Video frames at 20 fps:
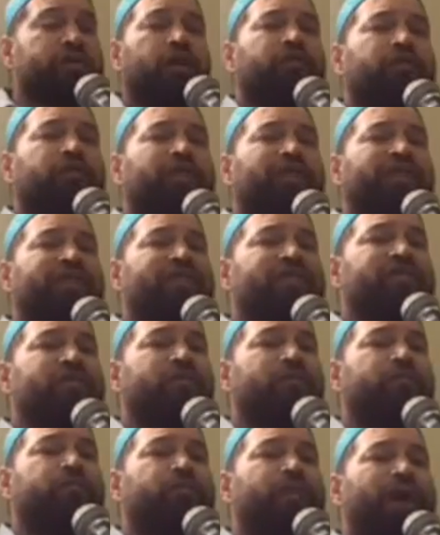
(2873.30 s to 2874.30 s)
that it is
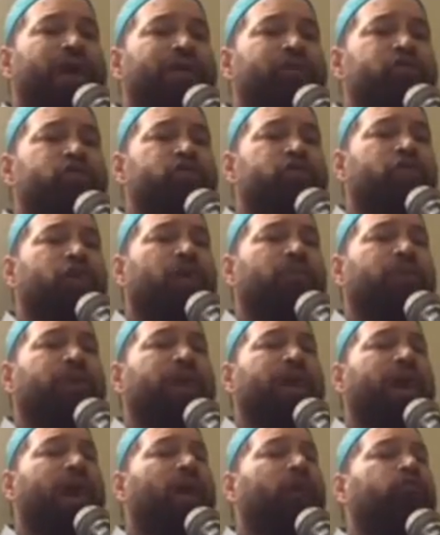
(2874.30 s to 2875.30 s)
a branch
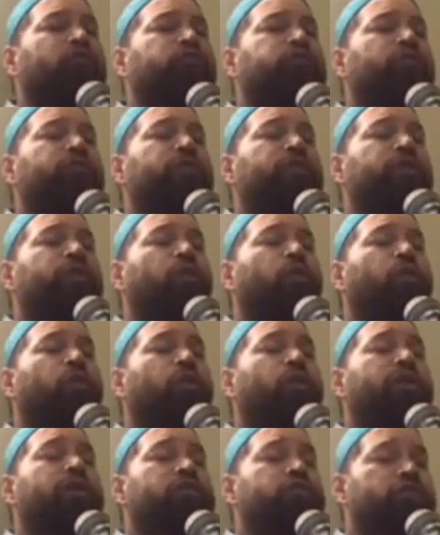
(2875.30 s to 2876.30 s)
coming out from an
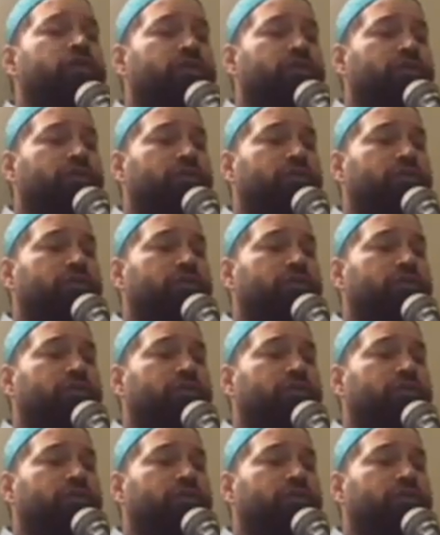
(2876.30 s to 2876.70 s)
origin.